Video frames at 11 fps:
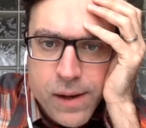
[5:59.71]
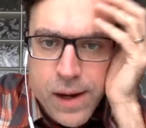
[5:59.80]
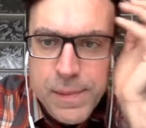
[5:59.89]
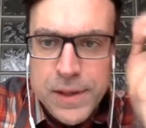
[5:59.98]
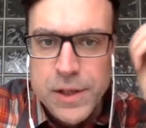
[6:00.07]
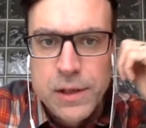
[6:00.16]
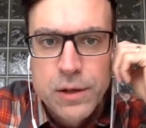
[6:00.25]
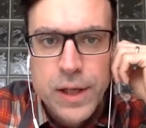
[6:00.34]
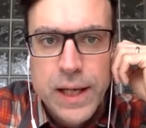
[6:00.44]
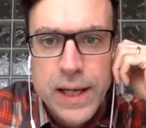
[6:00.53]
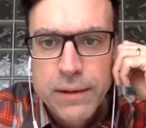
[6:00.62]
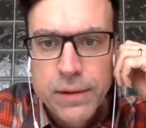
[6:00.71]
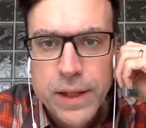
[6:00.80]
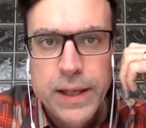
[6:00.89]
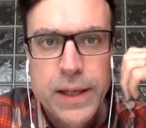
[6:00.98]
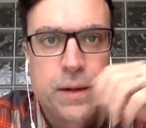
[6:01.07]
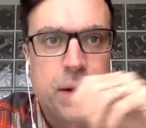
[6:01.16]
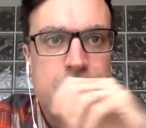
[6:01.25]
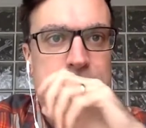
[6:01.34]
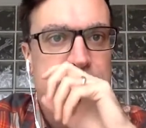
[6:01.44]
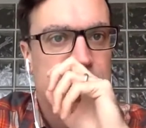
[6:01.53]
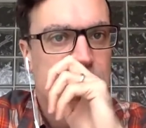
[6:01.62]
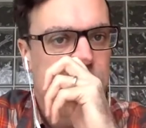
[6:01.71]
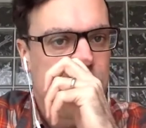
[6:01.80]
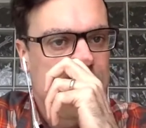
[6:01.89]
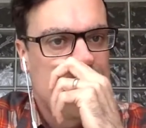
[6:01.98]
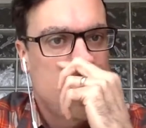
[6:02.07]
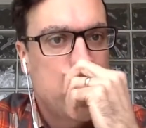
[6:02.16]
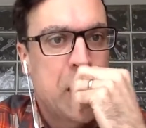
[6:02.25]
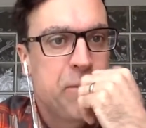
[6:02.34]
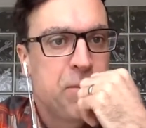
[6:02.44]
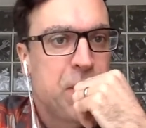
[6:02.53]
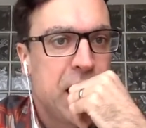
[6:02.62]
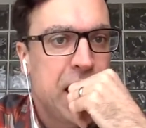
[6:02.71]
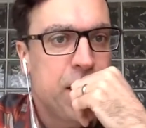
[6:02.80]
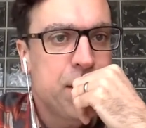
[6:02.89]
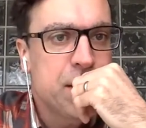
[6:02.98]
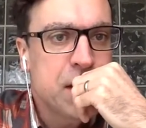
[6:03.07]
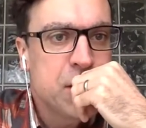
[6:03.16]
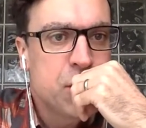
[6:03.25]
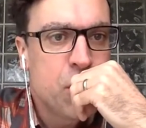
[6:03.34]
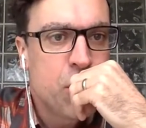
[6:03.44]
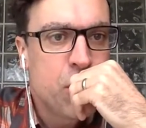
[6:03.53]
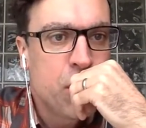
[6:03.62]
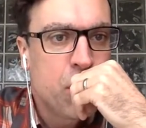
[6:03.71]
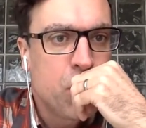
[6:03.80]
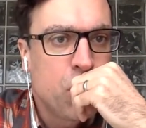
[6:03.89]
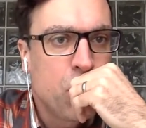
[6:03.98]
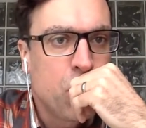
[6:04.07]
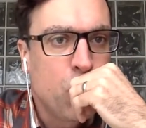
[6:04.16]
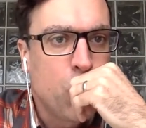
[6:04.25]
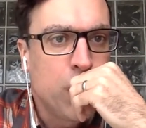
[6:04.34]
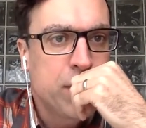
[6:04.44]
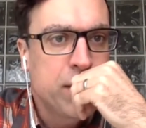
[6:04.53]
I'm actually looking at it right now, and so I honestly don't know what